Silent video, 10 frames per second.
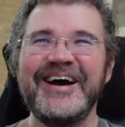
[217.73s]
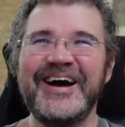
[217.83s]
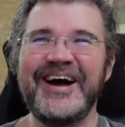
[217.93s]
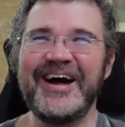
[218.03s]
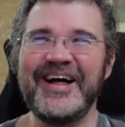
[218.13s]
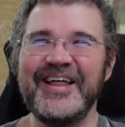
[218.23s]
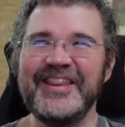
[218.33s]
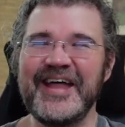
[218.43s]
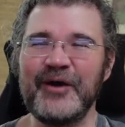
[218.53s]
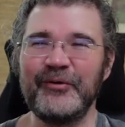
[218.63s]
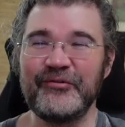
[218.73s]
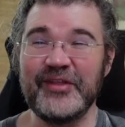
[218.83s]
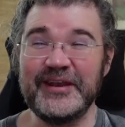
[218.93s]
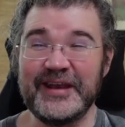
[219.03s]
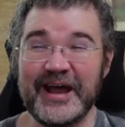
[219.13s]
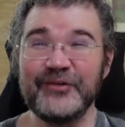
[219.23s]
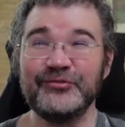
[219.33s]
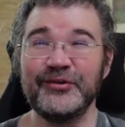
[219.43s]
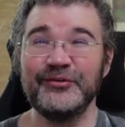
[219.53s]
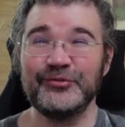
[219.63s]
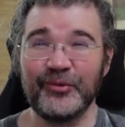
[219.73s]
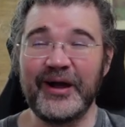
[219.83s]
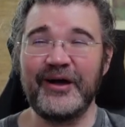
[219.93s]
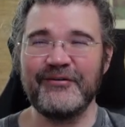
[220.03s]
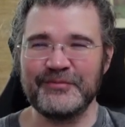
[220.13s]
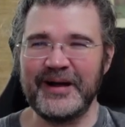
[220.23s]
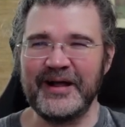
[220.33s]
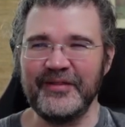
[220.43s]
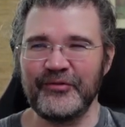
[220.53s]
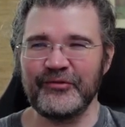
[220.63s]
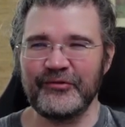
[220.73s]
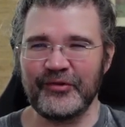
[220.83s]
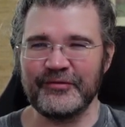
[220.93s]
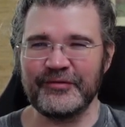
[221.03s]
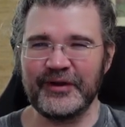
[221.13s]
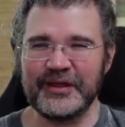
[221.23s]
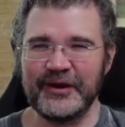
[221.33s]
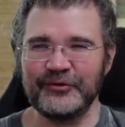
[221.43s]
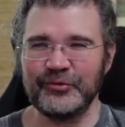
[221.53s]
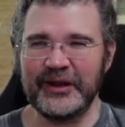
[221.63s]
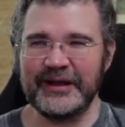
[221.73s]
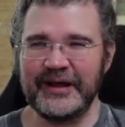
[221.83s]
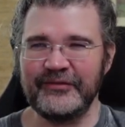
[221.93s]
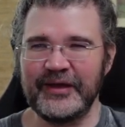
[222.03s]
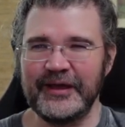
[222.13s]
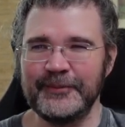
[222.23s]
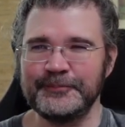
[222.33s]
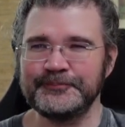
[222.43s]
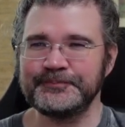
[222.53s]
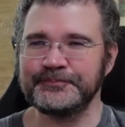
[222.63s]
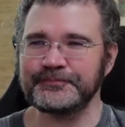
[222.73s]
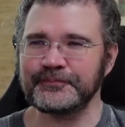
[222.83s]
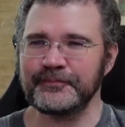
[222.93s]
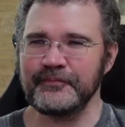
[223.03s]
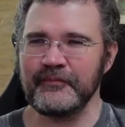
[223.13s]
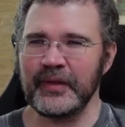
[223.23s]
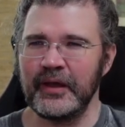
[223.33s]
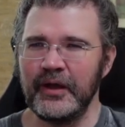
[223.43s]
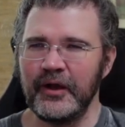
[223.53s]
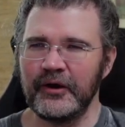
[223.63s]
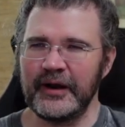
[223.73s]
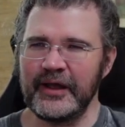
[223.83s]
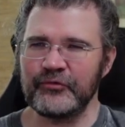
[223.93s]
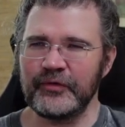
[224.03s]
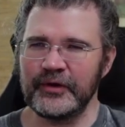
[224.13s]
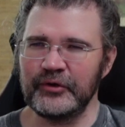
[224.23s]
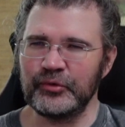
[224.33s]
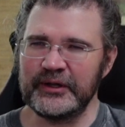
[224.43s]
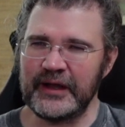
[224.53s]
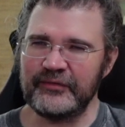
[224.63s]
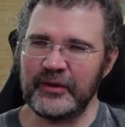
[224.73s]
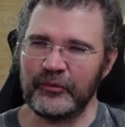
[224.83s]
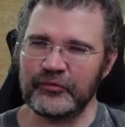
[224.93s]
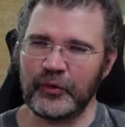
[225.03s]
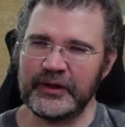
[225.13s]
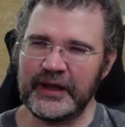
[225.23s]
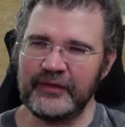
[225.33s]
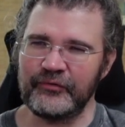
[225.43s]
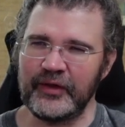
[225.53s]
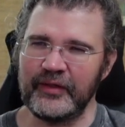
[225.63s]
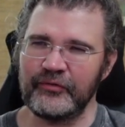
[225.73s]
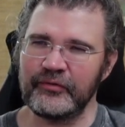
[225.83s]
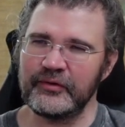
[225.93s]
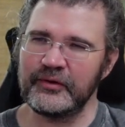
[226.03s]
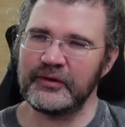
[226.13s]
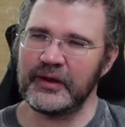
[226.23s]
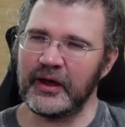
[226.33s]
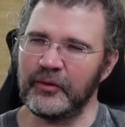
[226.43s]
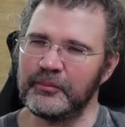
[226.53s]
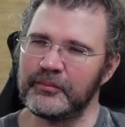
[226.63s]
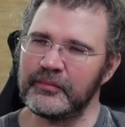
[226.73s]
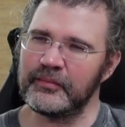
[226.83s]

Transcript: Uh, that was the next 12 months, so the full year 2019. Or I guess full year 2019 was 48 cents. No.